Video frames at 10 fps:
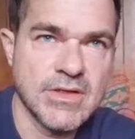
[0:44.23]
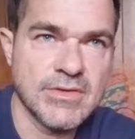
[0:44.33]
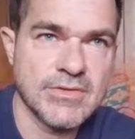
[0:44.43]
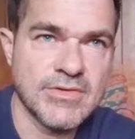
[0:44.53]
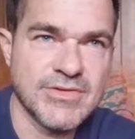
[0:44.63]

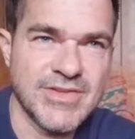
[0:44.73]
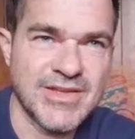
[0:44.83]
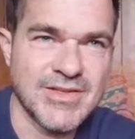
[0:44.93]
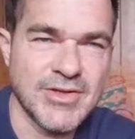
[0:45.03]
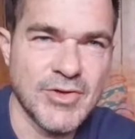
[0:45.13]
at the
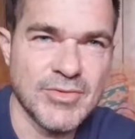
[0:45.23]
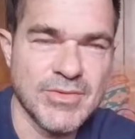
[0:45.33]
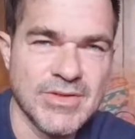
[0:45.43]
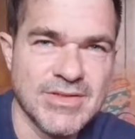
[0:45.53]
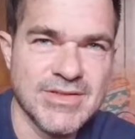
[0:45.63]
stately
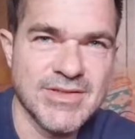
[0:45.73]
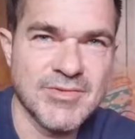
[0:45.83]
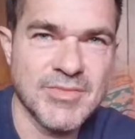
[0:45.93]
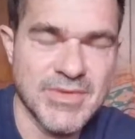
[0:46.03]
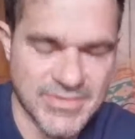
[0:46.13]
home
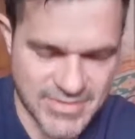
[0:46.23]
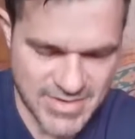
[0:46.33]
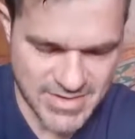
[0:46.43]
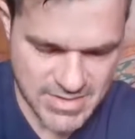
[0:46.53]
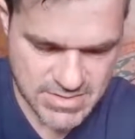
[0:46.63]
that we've been
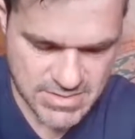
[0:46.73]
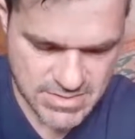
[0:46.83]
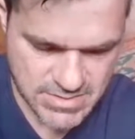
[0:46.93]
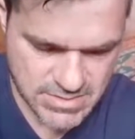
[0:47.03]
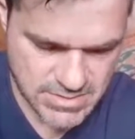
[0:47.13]
staying at.
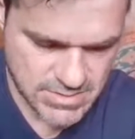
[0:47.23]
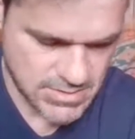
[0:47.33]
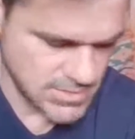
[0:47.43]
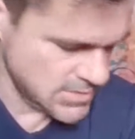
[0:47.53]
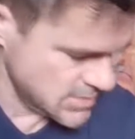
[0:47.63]

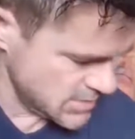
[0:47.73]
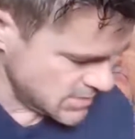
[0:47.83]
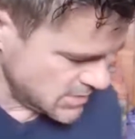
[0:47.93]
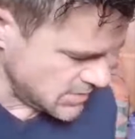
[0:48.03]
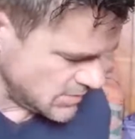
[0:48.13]

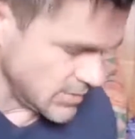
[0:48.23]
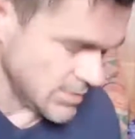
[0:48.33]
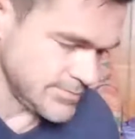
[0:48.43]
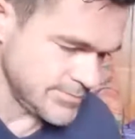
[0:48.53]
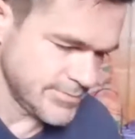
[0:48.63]

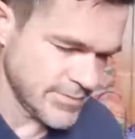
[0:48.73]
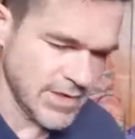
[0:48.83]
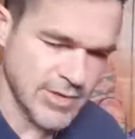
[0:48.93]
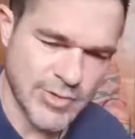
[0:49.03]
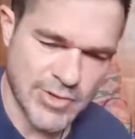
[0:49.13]
Well,
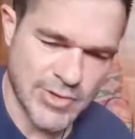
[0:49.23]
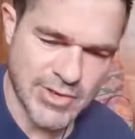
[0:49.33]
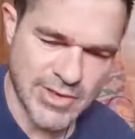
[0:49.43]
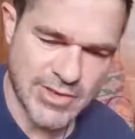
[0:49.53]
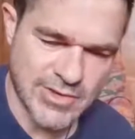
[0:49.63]
in
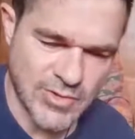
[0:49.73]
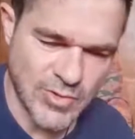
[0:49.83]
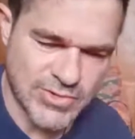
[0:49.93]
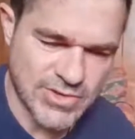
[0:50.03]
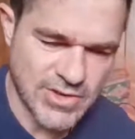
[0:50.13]
the
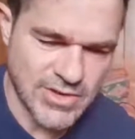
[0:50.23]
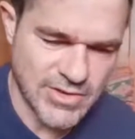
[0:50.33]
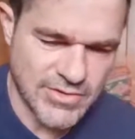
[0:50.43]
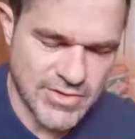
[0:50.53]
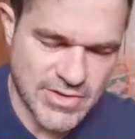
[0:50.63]
courtyard,
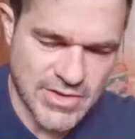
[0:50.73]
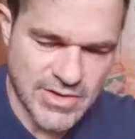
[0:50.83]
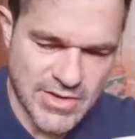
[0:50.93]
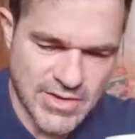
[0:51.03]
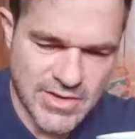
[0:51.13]
in
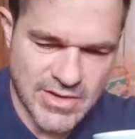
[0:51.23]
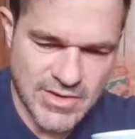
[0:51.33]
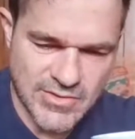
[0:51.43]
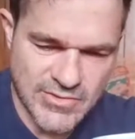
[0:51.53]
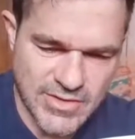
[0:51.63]

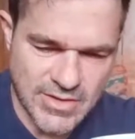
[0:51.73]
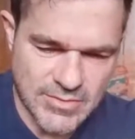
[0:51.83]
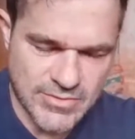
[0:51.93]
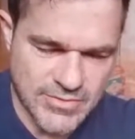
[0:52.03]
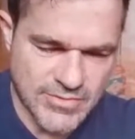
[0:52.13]
the
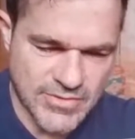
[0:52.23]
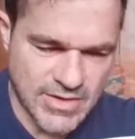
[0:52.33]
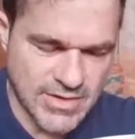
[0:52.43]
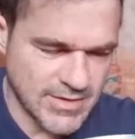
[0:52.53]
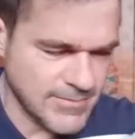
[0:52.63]
stables of the
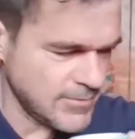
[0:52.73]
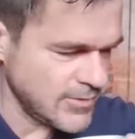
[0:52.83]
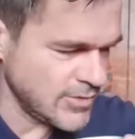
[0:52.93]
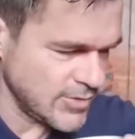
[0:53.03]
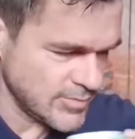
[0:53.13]
stately
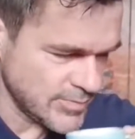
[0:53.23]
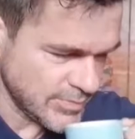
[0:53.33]
home.